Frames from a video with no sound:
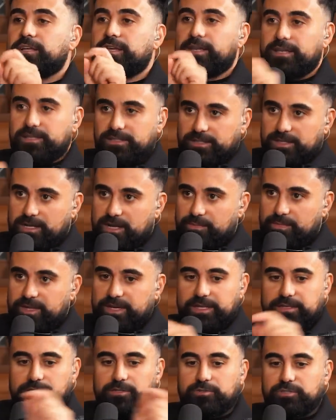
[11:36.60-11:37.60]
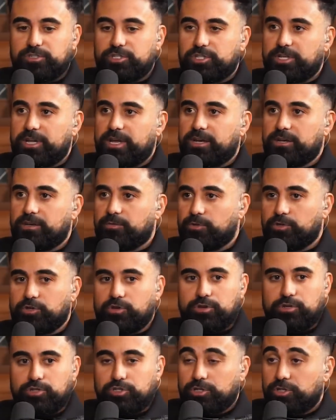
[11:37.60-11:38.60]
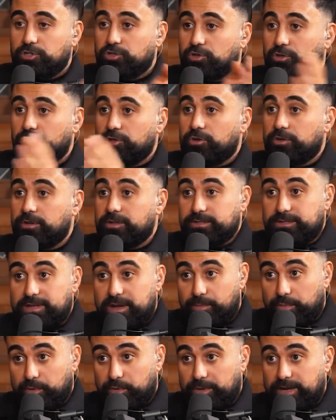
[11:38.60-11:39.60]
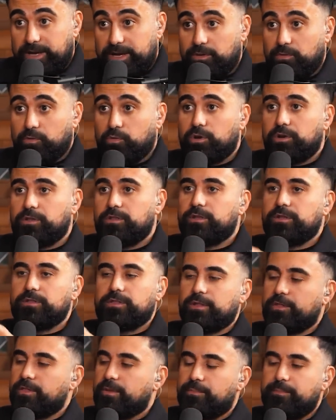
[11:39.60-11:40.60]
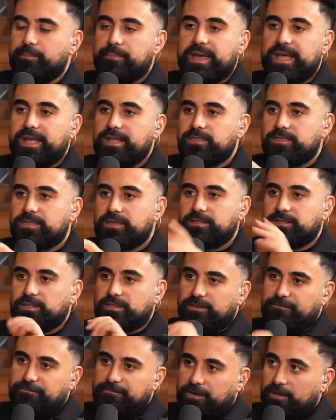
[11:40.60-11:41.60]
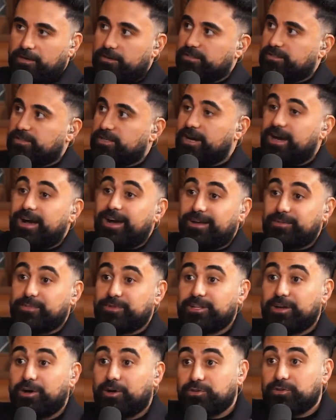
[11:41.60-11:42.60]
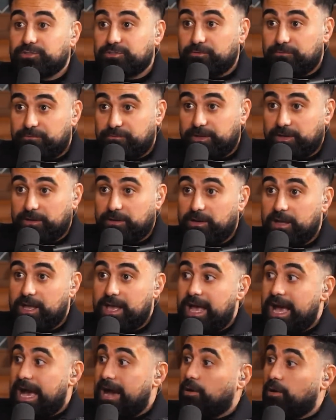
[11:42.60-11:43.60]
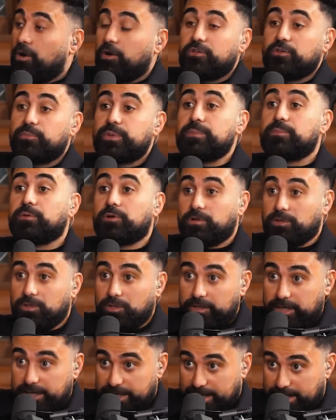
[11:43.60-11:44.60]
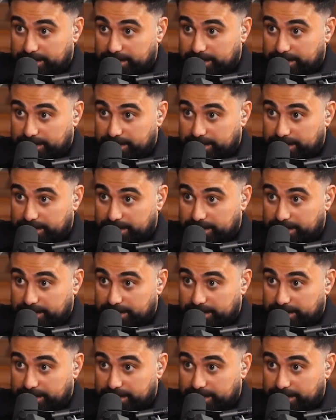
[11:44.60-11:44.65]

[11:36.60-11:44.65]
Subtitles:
Islam and in Christianity, when you go to church or you go to the temple, right? What are the main thing that they fear is God, but they also fear how other people are looking